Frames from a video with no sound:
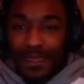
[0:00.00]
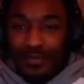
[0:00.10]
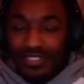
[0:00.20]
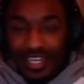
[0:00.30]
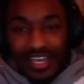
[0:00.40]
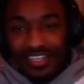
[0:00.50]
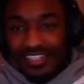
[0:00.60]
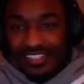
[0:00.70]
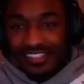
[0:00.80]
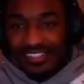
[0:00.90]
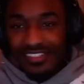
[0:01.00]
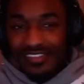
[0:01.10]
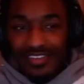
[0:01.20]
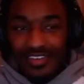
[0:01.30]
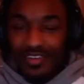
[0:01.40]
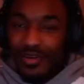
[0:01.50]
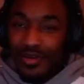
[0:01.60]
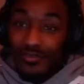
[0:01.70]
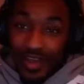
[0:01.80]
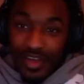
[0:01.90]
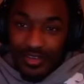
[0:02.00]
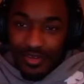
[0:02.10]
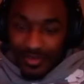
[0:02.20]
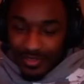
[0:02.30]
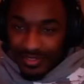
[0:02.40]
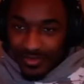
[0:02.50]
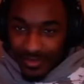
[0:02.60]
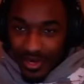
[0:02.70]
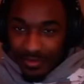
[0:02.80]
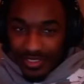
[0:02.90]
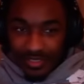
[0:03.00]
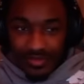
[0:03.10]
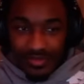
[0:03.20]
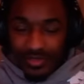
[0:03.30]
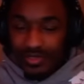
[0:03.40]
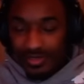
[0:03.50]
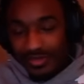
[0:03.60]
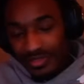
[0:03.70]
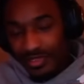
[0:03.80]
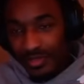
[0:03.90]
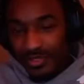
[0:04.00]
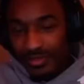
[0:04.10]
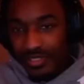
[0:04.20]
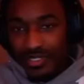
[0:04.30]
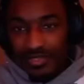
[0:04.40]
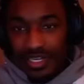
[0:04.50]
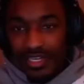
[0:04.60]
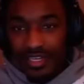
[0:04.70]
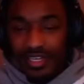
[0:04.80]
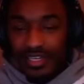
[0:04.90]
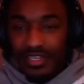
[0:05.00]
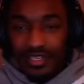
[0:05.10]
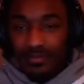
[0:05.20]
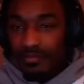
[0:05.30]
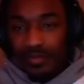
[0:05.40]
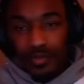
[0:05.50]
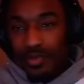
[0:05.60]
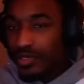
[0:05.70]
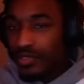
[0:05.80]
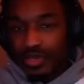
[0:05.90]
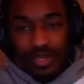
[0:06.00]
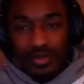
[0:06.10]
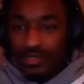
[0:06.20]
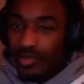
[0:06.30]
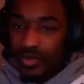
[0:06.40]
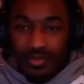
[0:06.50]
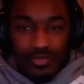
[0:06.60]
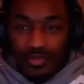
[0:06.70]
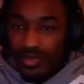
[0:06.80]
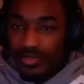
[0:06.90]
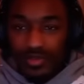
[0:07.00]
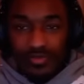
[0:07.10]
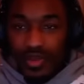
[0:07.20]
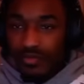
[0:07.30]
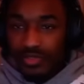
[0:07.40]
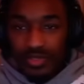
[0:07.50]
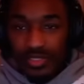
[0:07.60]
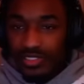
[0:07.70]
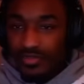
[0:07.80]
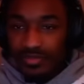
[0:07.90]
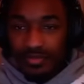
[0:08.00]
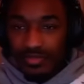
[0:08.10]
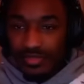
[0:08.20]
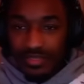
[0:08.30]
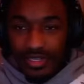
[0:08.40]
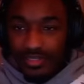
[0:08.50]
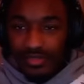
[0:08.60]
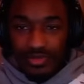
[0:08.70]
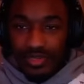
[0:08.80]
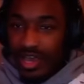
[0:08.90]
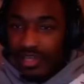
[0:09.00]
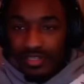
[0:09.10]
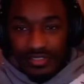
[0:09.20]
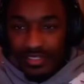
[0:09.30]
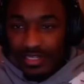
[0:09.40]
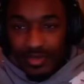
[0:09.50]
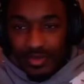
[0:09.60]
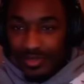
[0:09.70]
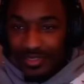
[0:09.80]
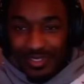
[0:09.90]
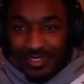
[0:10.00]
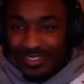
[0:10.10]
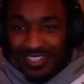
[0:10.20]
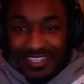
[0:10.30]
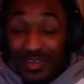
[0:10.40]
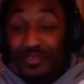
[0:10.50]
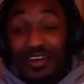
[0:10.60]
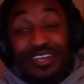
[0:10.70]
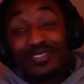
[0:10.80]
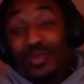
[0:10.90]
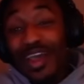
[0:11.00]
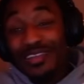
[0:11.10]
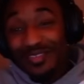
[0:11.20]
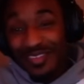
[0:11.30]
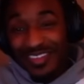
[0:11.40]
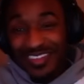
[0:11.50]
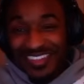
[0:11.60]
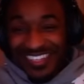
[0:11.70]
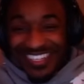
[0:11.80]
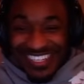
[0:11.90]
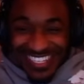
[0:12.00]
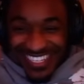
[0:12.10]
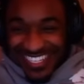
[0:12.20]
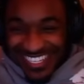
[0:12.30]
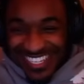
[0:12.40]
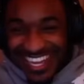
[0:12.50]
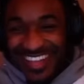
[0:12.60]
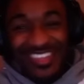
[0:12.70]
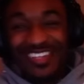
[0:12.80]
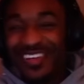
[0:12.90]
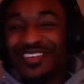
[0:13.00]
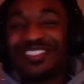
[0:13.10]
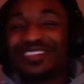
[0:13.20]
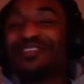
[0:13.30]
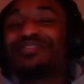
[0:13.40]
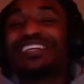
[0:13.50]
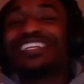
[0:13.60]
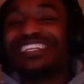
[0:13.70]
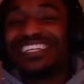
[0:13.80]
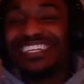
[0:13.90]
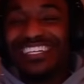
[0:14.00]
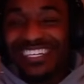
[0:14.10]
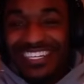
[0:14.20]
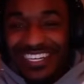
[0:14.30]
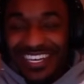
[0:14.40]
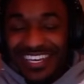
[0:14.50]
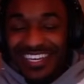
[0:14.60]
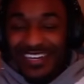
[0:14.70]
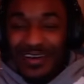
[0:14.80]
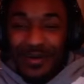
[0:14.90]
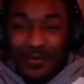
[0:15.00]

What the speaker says: It was like, you know, her father, right? It was, you know, he was like, women do not know what they want before they're 25 or 27. Like, do not take no girl serious in front of his wife. I thought that was so funny, and